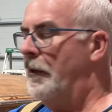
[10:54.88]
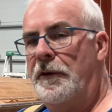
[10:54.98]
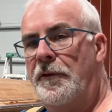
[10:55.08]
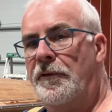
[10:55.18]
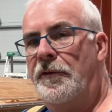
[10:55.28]
I
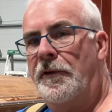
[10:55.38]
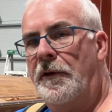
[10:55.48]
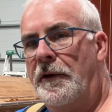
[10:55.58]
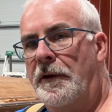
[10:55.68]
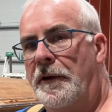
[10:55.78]
use
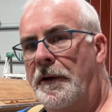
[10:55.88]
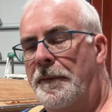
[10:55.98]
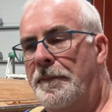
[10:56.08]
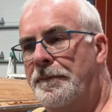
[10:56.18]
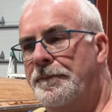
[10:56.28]
the
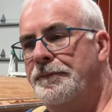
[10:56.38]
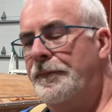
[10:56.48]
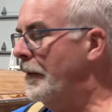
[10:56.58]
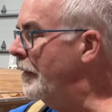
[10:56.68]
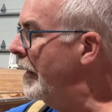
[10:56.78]

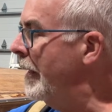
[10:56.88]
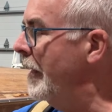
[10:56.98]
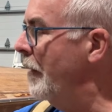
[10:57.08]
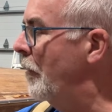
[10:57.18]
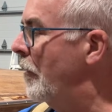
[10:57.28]

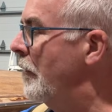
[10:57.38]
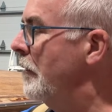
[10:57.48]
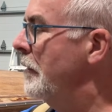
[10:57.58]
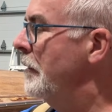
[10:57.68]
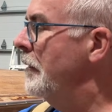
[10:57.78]
hammer,
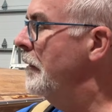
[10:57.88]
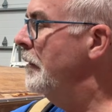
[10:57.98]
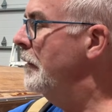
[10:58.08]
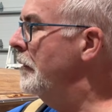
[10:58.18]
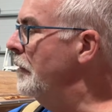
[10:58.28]

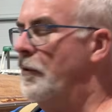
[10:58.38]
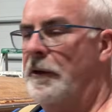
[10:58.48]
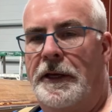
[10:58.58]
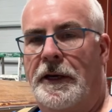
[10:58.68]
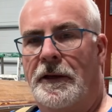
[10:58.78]

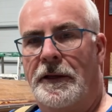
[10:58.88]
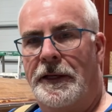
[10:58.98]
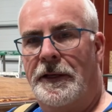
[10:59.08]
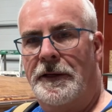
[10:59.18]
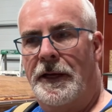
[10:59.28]

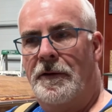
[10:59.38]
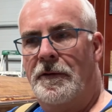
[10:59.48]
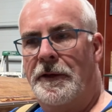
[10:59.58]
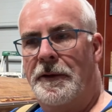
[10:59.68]
it not only